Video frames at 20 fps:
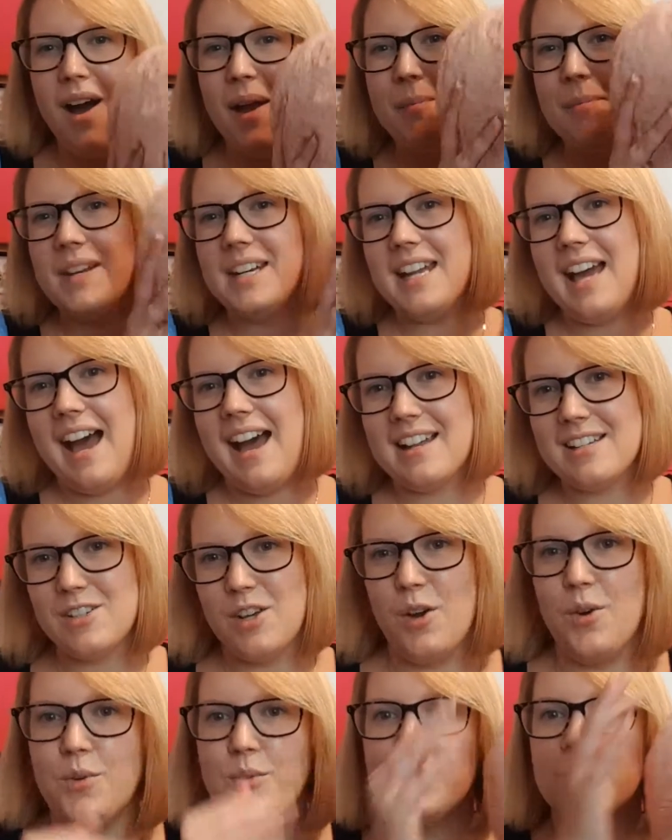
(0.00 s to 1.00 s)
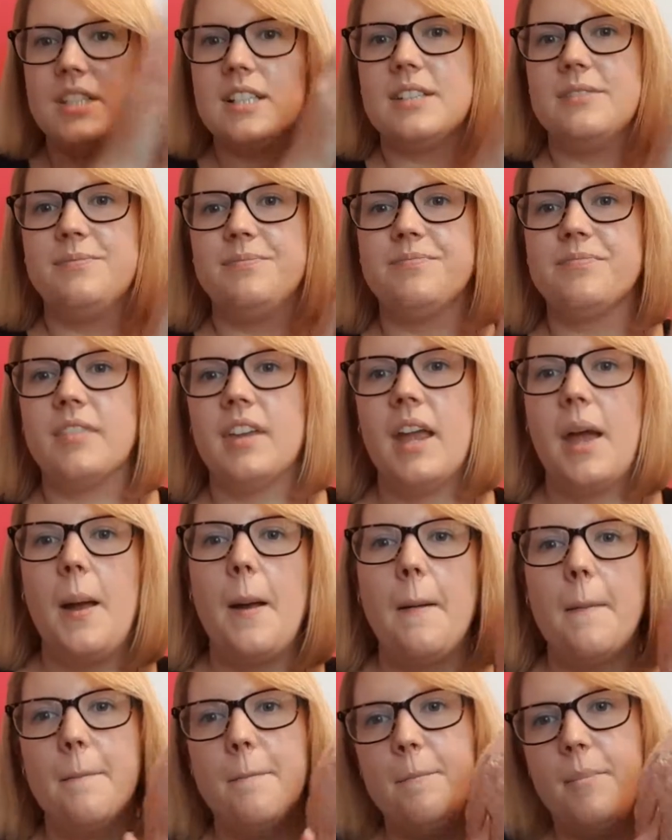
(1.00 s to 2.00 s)
I'm an adult,
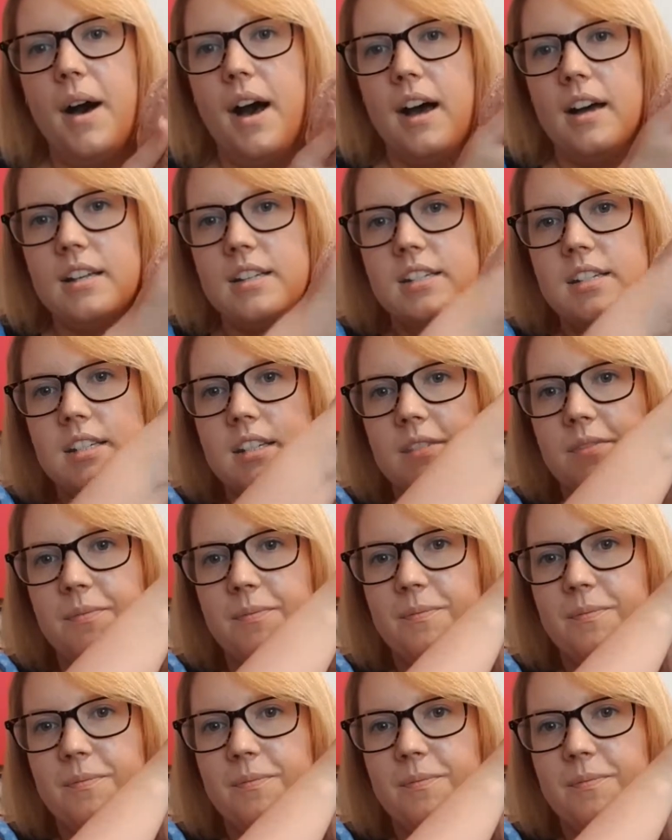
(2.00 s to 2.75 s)
but